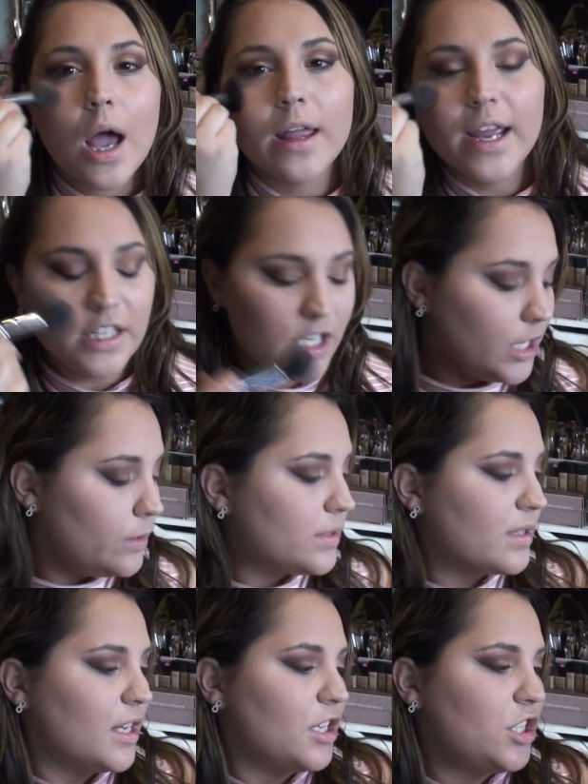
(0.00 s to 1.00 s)
I like to
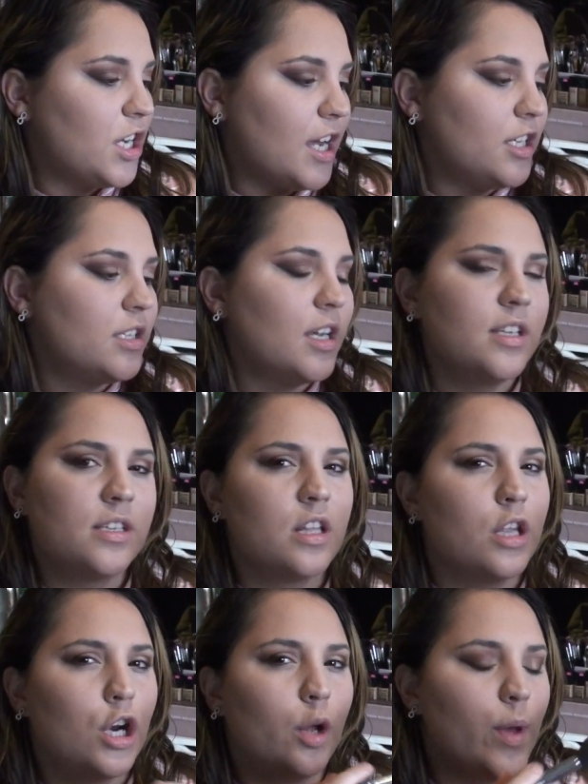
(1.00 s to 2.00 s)
use this shade just because it's a
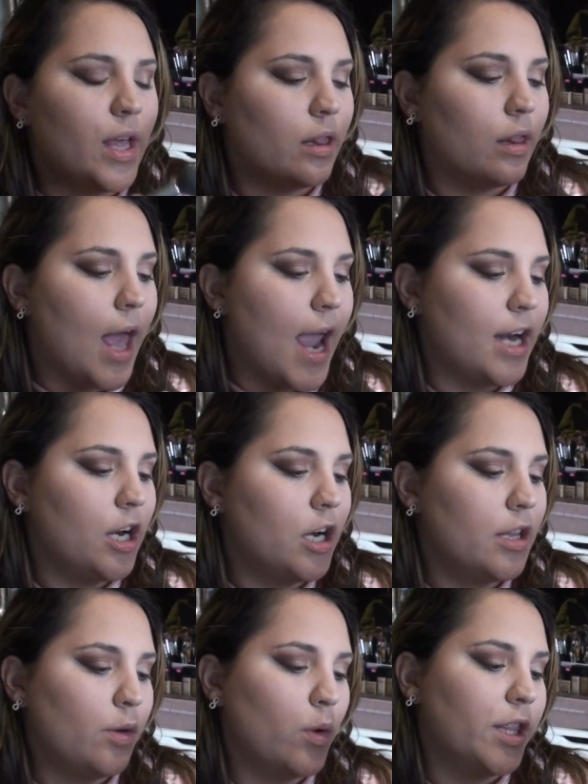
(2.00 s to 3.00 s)
little bit
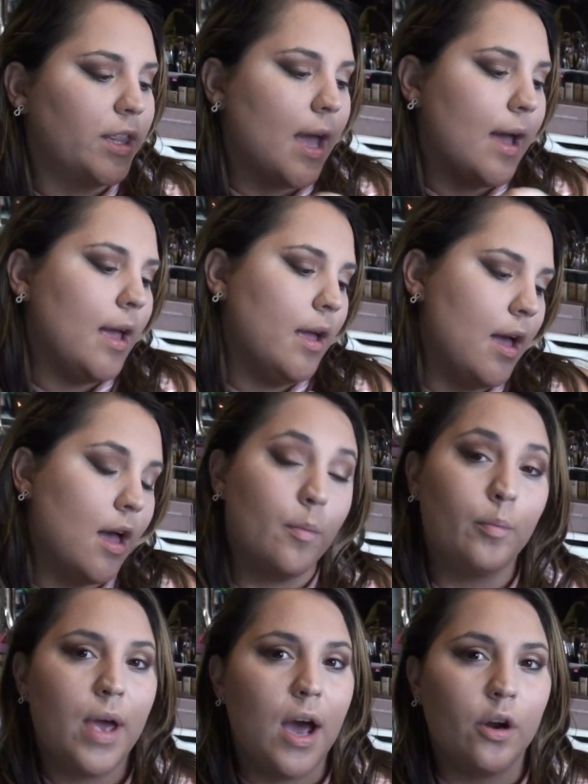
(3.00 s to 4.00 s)
lighter than what that
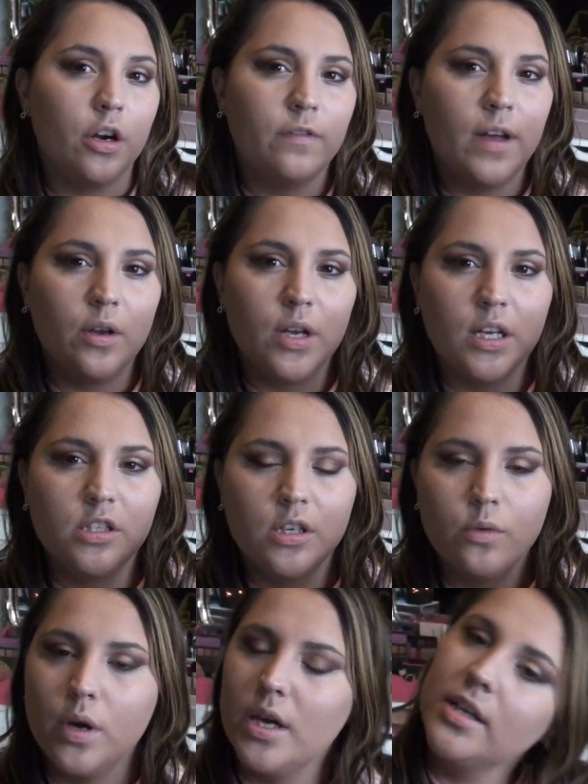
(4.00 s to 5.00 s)
powder
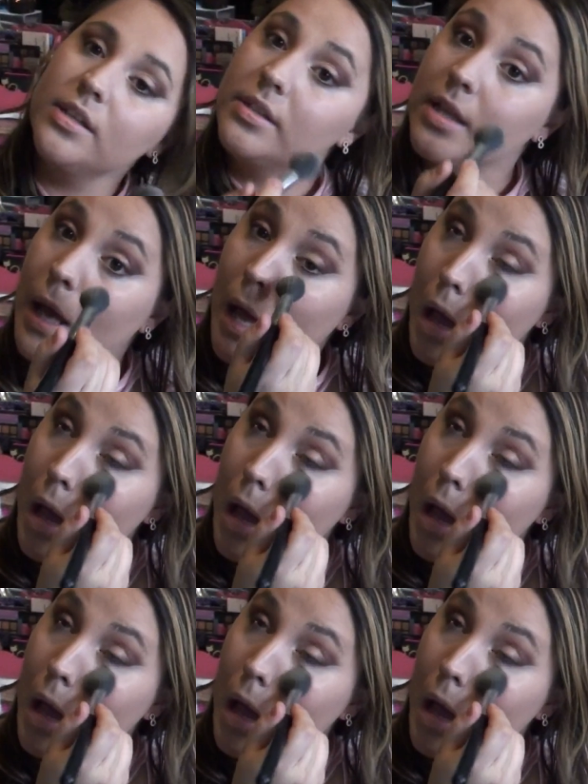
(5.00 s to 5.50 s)
foundation was.